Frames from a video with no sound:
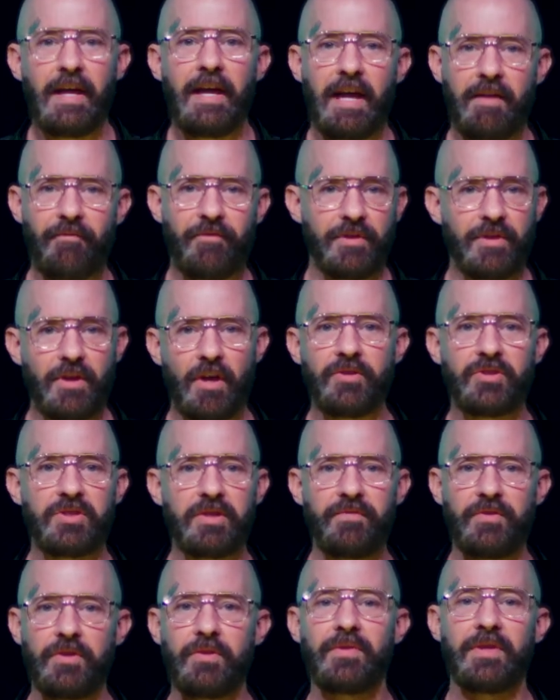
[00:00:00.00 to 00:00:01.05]
And for those
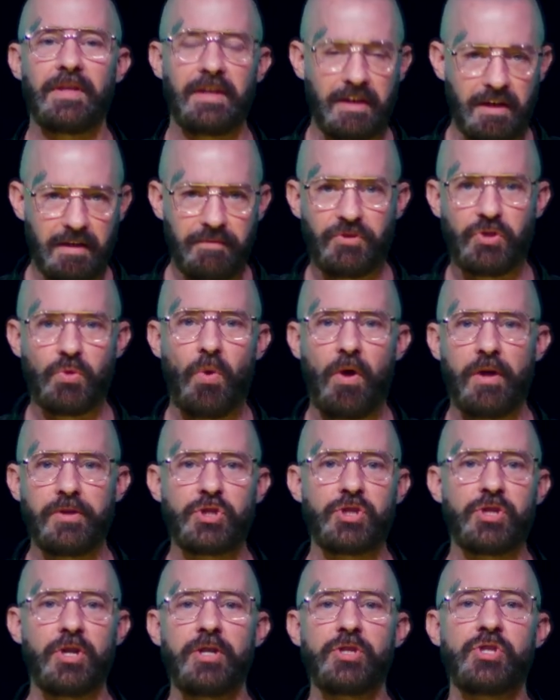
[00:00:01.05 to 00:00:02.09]
of you that give to our
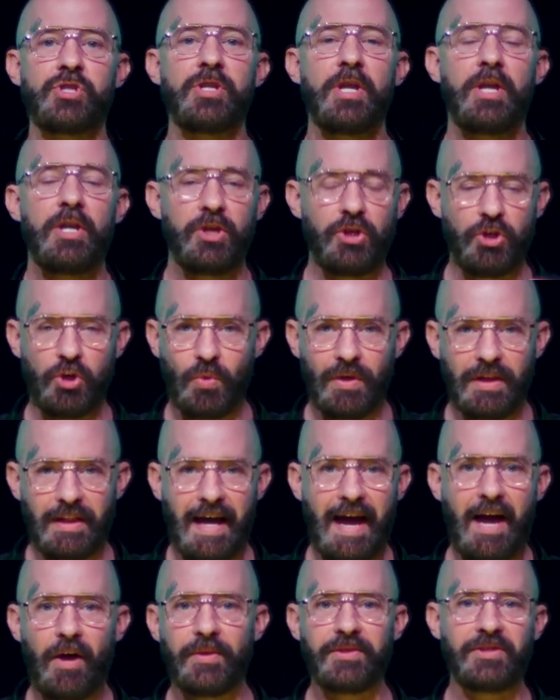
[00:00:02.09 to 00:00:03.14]
church, you
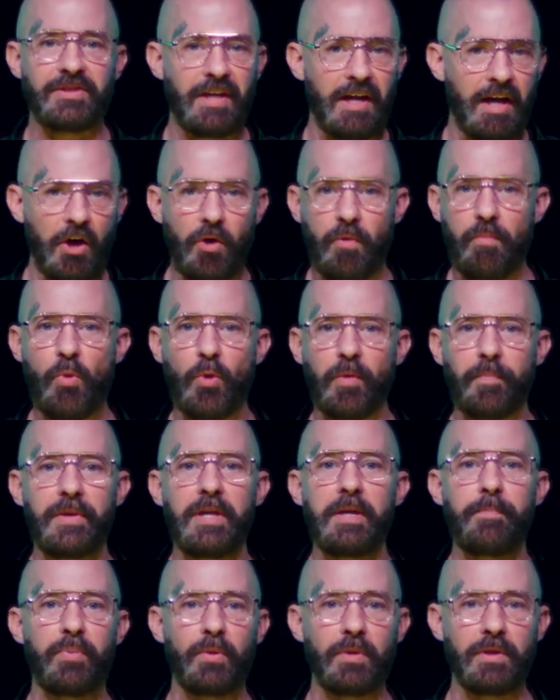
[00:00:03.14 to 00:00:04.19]
allow us to help more
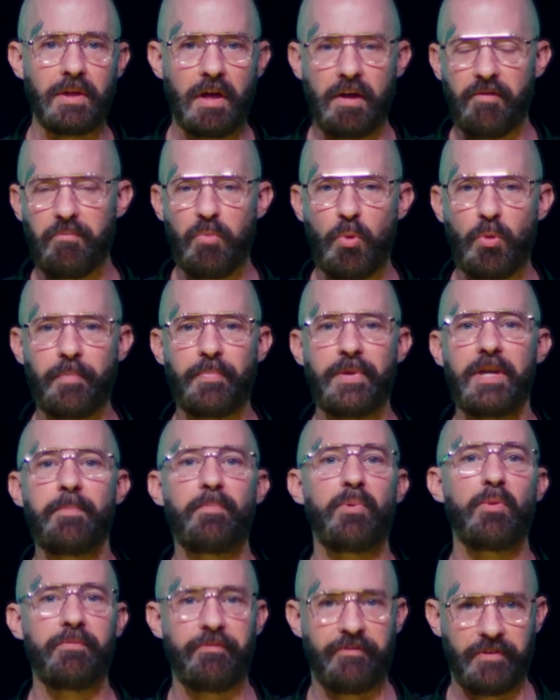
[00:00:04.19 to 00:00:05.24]
people, love more
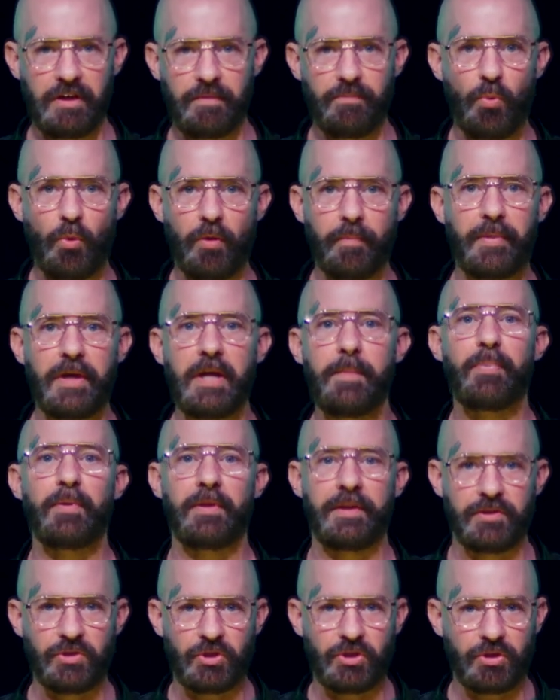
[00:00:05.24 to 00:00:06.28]
people, feed more
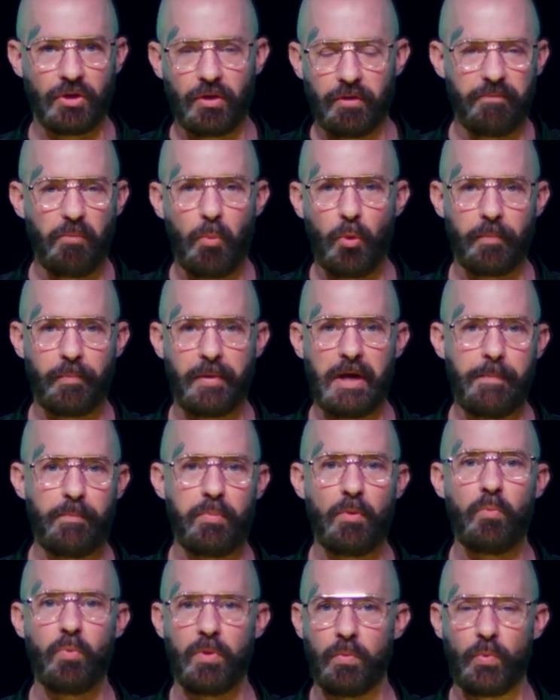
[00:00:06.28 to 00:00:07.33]
people, and serve more
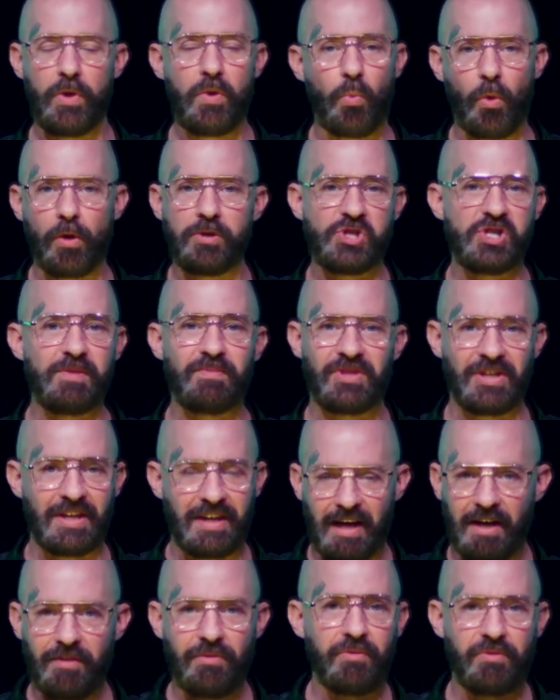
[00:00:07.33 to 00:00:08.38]
people. When we worship
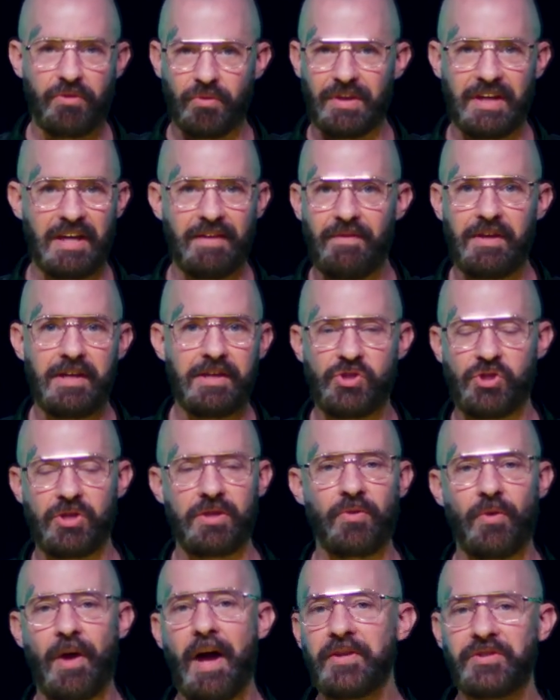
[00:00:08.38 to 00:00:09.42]
together through giving and
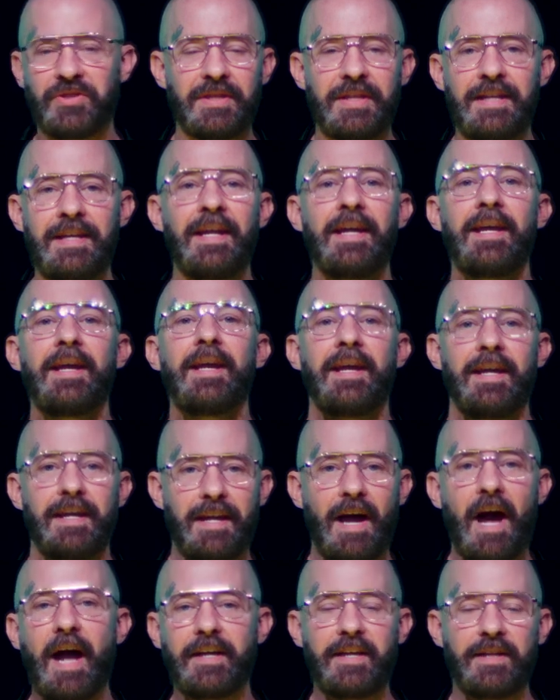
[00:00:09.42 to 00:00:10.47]
generosity,
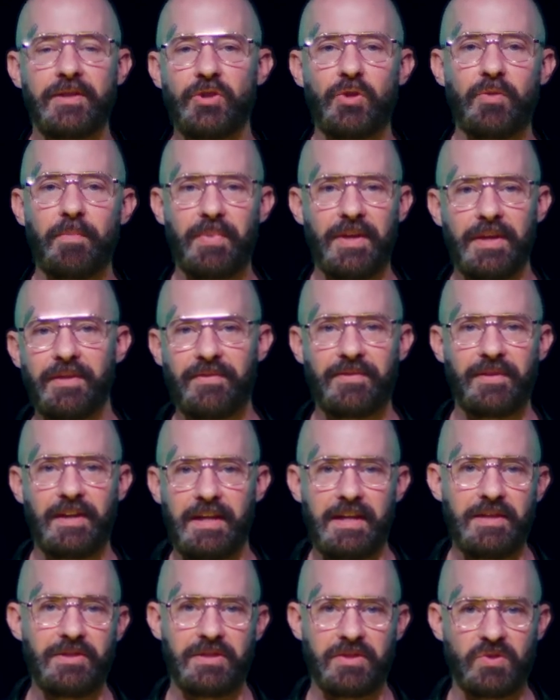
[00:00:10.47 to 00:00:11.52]
God can do big
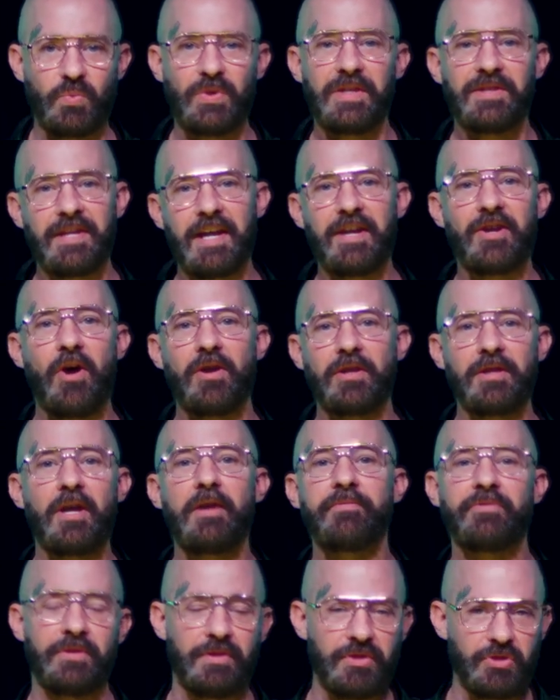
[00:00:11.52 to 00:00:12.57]
things as we take our
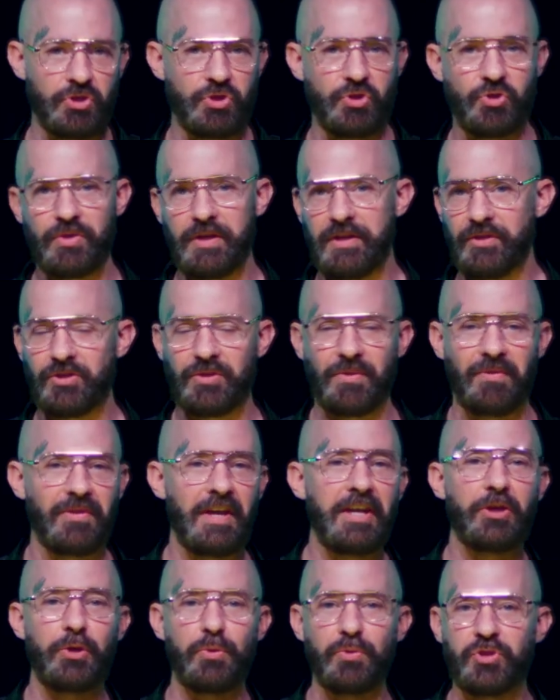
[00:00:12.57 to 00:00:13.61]
love to the streets. So
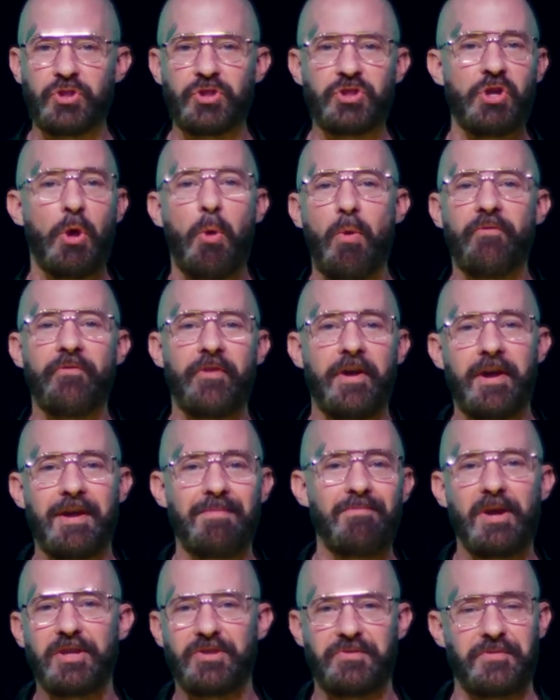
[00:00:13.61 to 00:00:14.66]
thank you so very
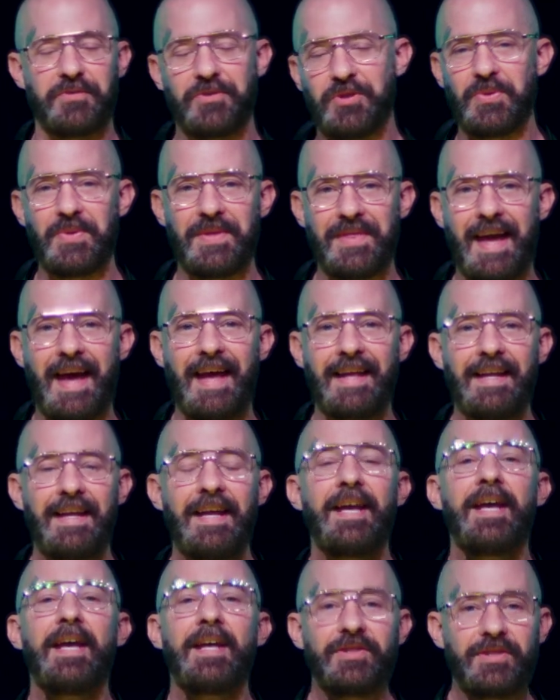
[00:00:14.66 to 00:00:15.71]
much for doing that.
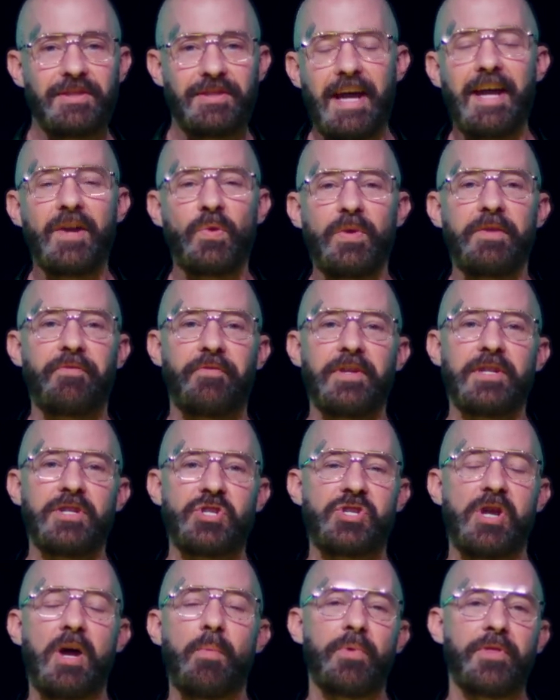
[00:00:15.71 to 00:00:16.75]
Today, we
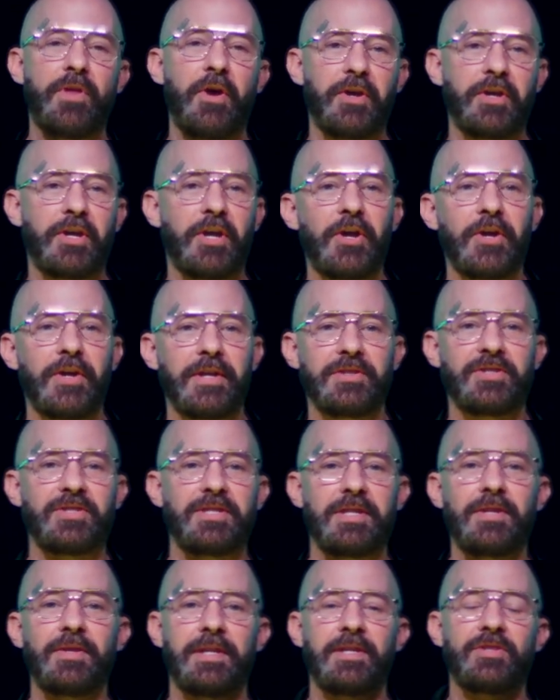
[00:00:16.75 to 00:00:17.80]
finish up with our current
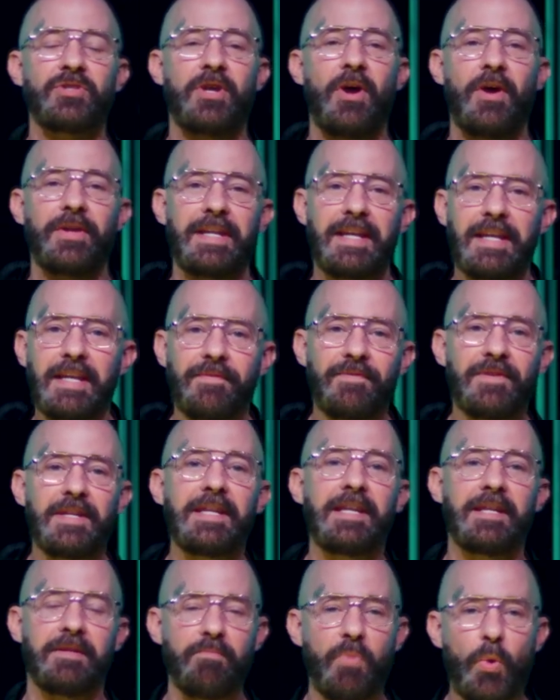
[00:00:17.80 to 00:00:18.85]
series called
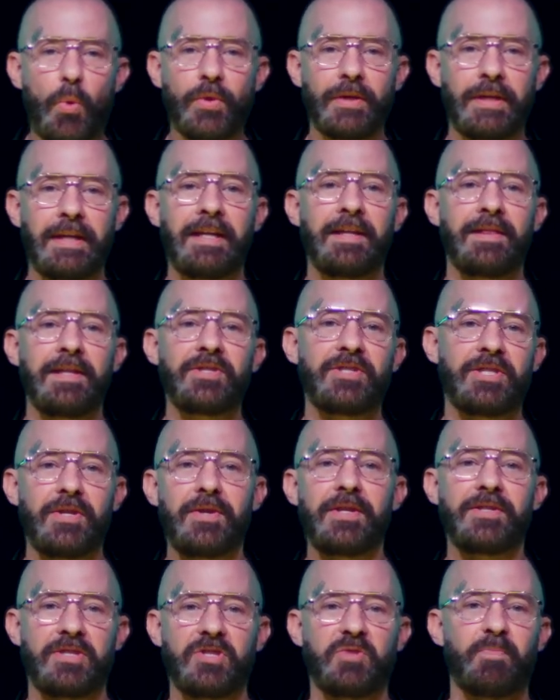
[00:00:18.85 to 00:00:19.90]
Evening and Morning, and this
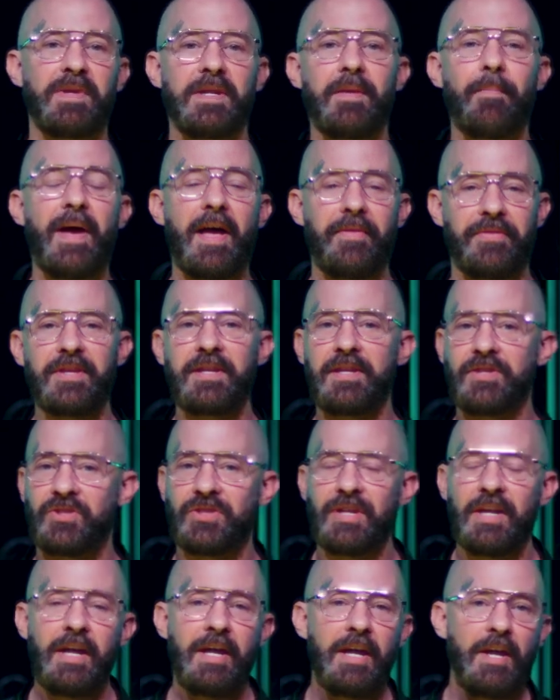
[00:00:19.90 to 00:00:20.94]
series has been about this.